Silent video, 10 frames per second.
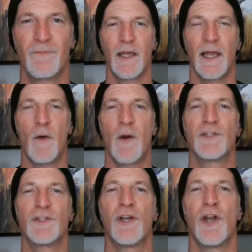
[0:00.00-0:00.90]
And I
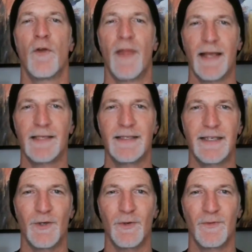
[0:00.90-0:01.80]
want you to know that I see
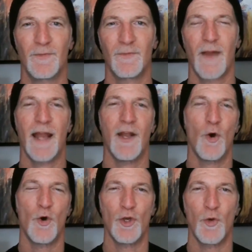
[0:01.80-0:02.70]
you. I
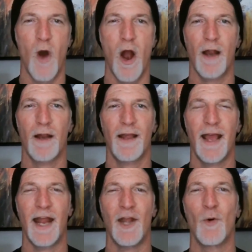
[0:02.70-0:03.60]
know who you are,
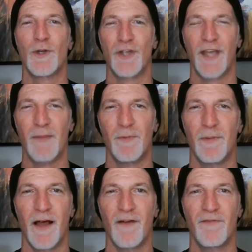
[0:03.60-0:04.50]
and I know what you're
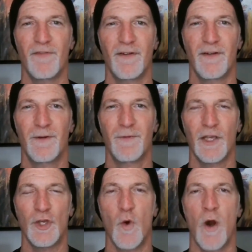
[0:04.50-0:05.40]
capable of.
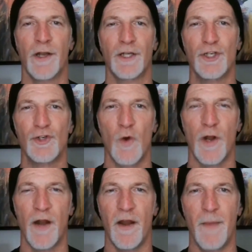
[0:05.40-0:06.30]
You are an
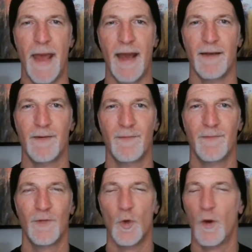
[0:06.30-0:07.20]
extraordinary man.
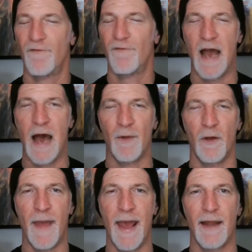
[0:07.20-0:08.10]
You are a
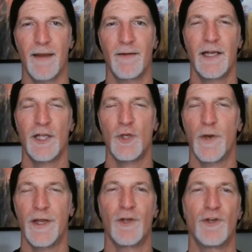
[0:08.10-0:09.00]
phenomenal man, and you are
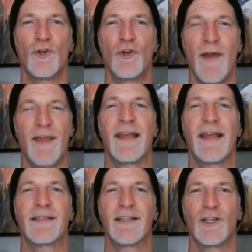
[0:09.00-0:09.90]
here to do great
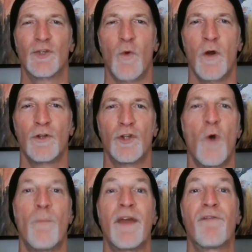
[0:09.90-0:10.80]
things in this world.
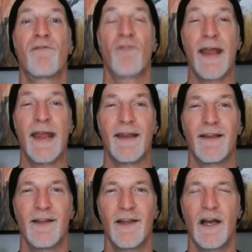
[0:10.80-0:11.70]
Don't be afraid
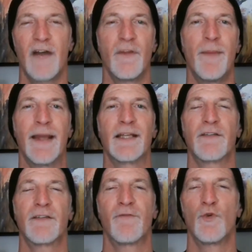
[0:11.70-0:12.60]
of the
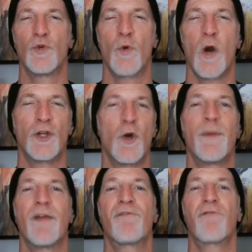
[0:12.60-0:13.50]
bigness of who you are. Don't
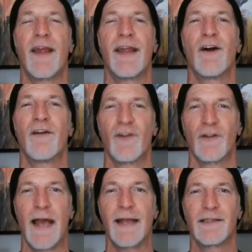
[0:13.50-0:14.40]
be afraid of your
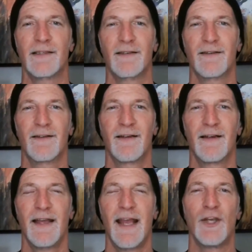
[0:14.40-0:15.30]
light.
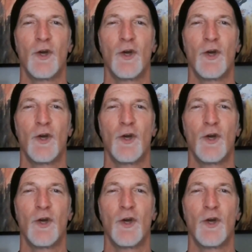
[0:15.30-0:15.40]
And don't